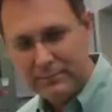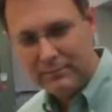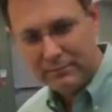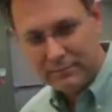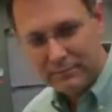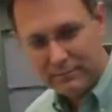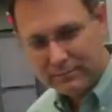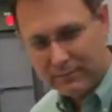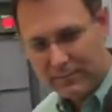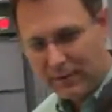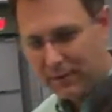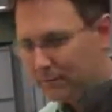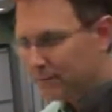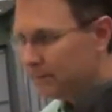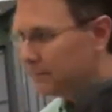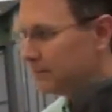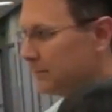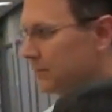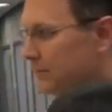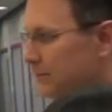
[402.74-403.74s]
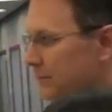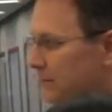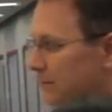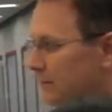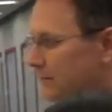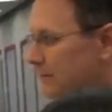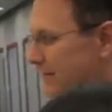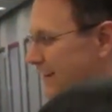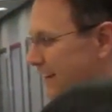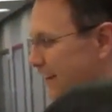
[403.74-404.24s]
receiving a high dose of
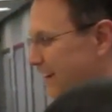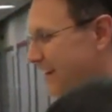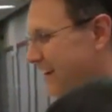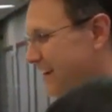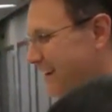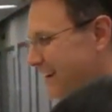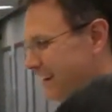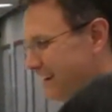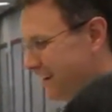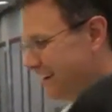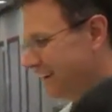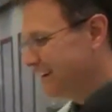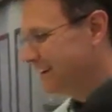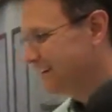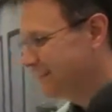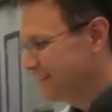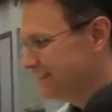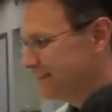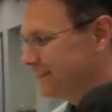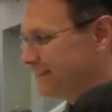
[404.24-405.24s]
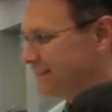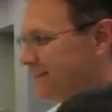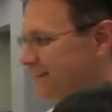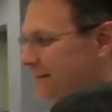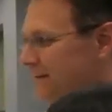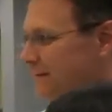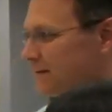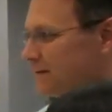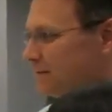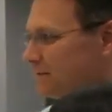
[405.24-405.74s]
radioactive iodine may experience a
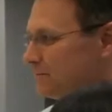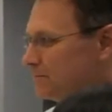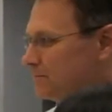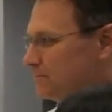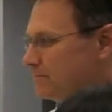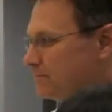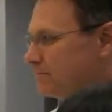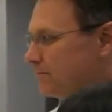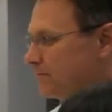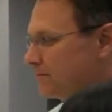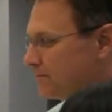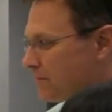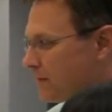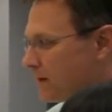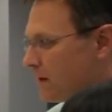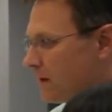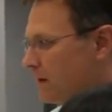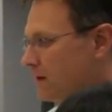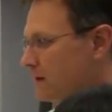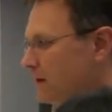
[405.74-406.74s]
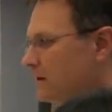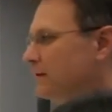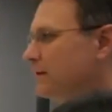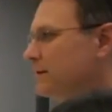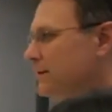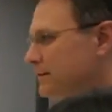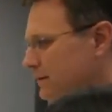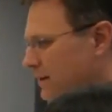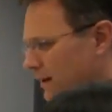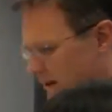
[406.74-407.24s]
sore throat, and some people